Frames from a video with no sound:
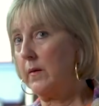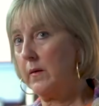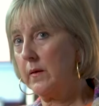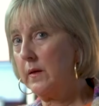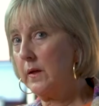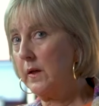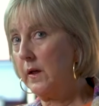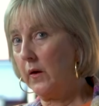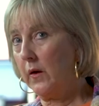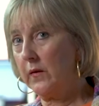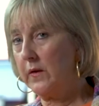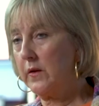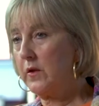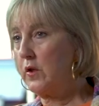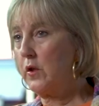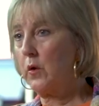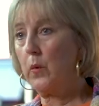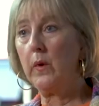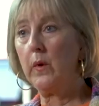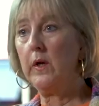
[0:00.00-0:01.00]
you know,
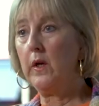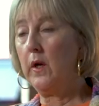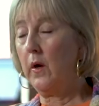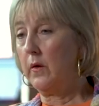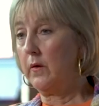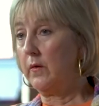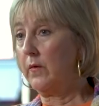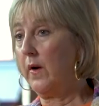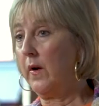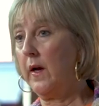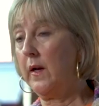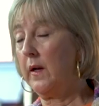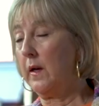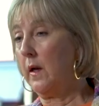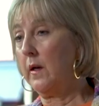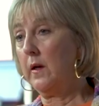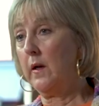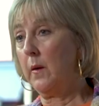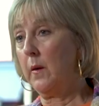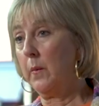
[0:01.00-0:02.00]
this year we notified
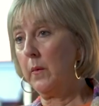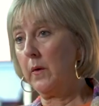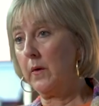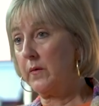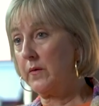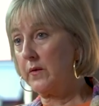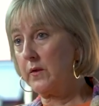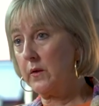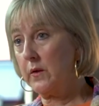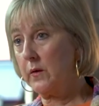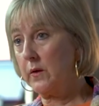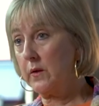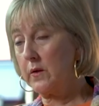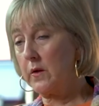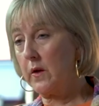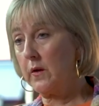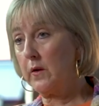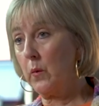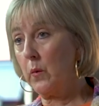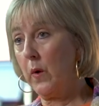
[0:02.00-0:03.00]
a number of students
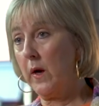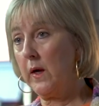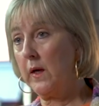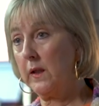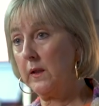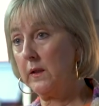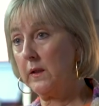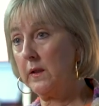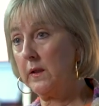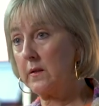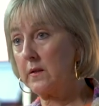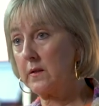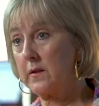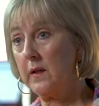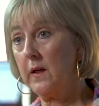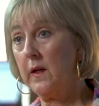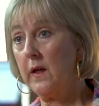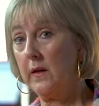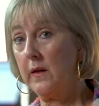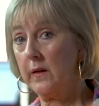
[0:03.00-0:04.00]
on the waiting list.
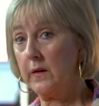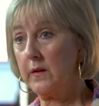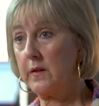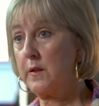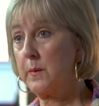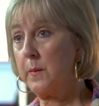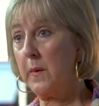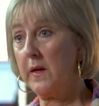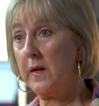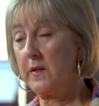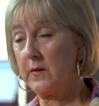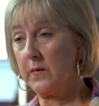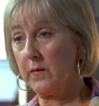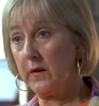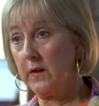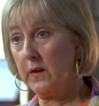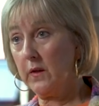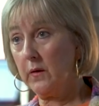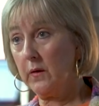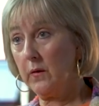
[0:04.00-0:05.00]
There is space for
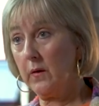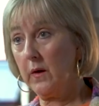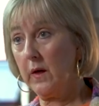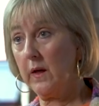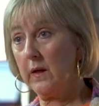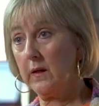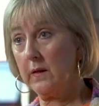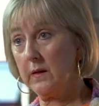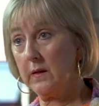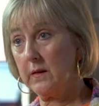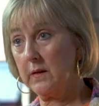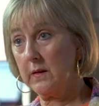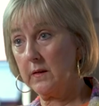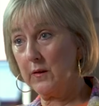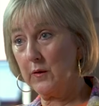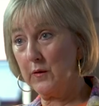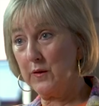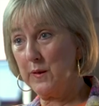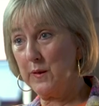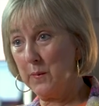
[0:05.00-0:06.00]
you at
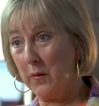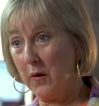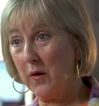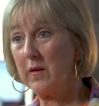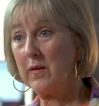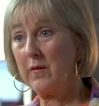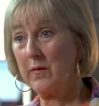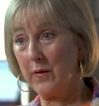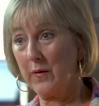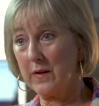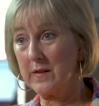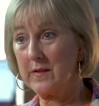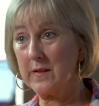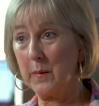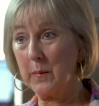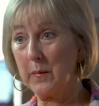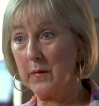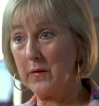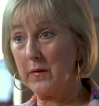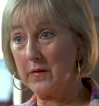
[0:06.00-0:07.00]
UT Martin, for
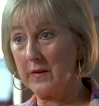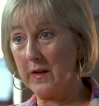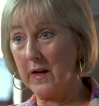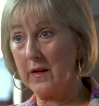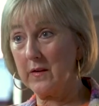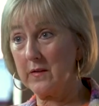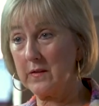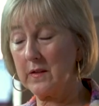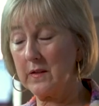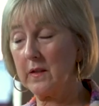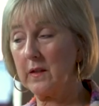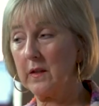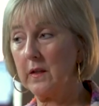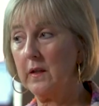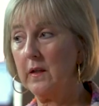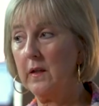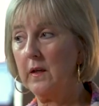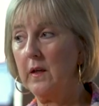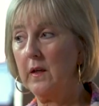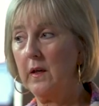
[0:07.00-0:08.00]
example. There's housing.
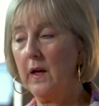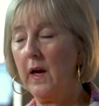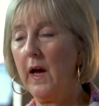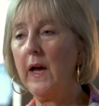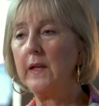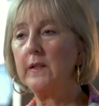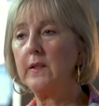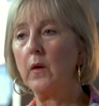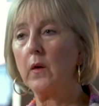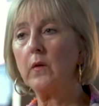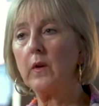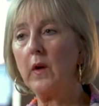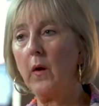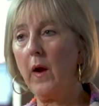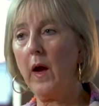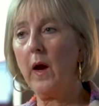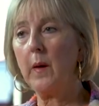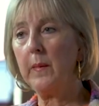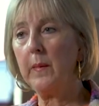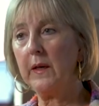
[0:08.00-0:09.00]
I don't know
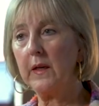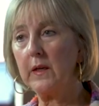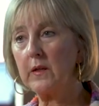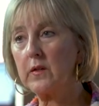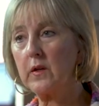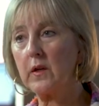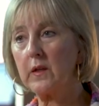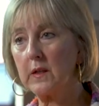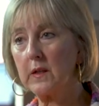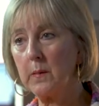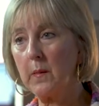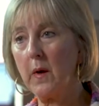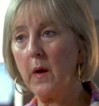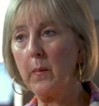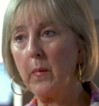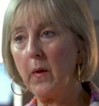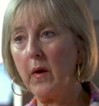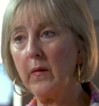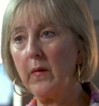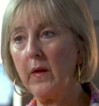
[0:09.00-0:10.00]
how many took them
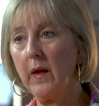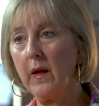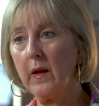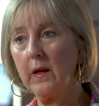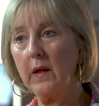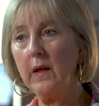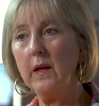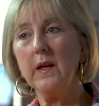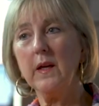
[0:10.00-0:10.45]
up on that.